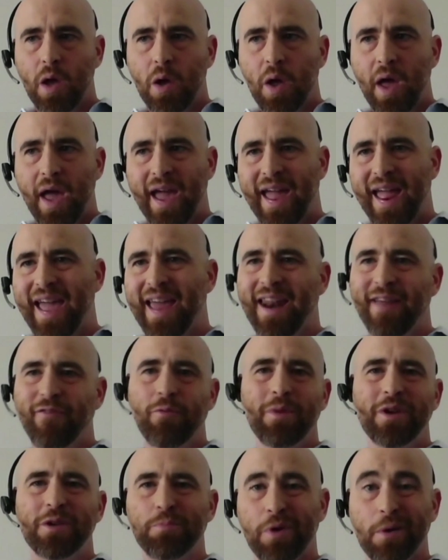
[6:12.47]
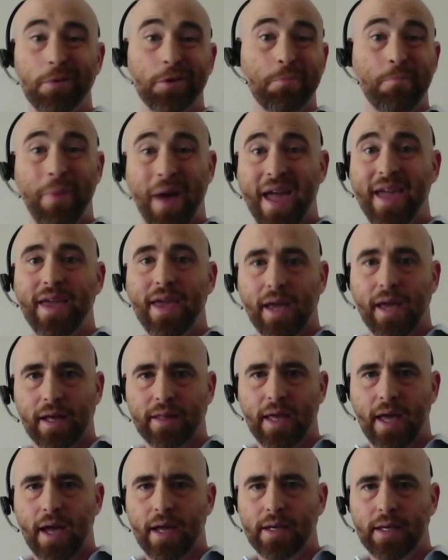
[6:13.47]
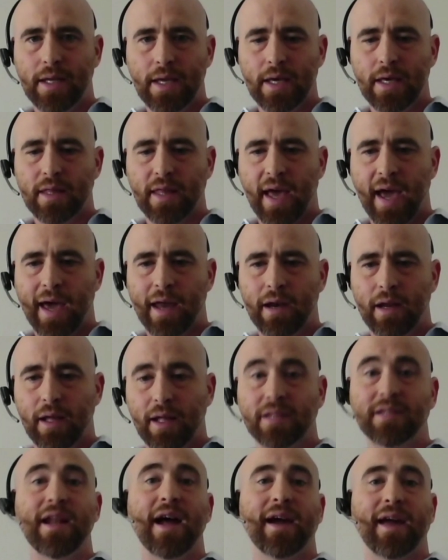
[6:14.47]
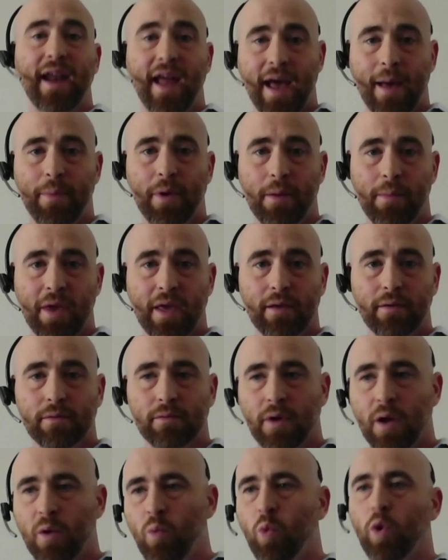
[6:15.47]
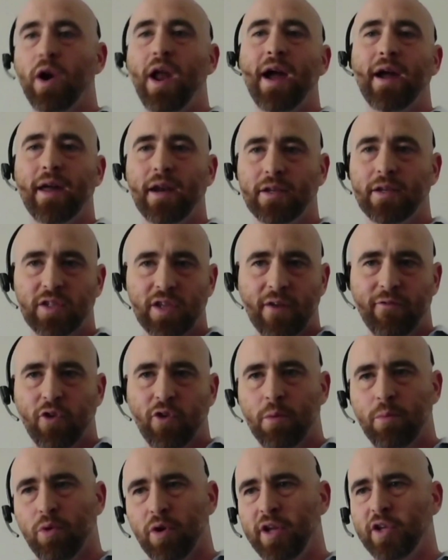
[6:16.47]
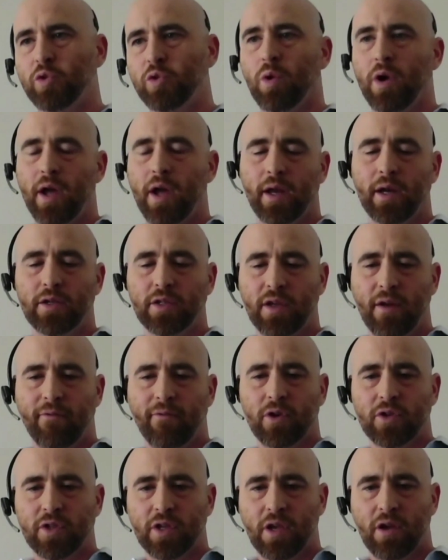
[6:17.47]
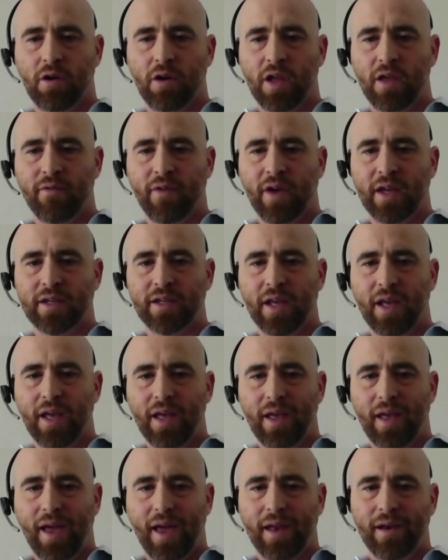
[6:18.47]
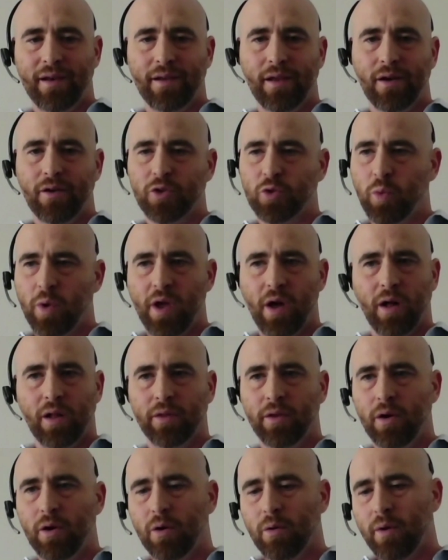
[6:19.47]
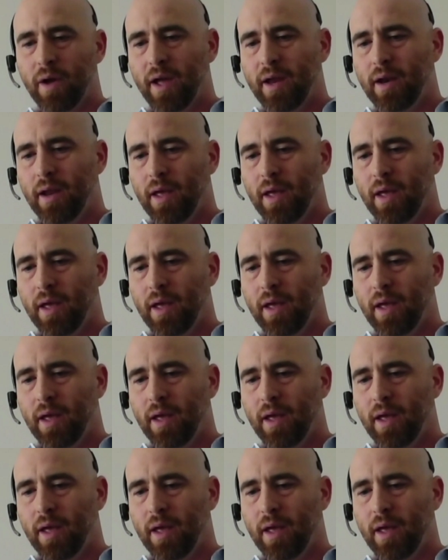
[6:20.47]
and everybody's pretty much banking on the idea that it's not going to happen to me, right? We're not going to suffer a breach. We're not going to suffer a security event. And as we all know, right,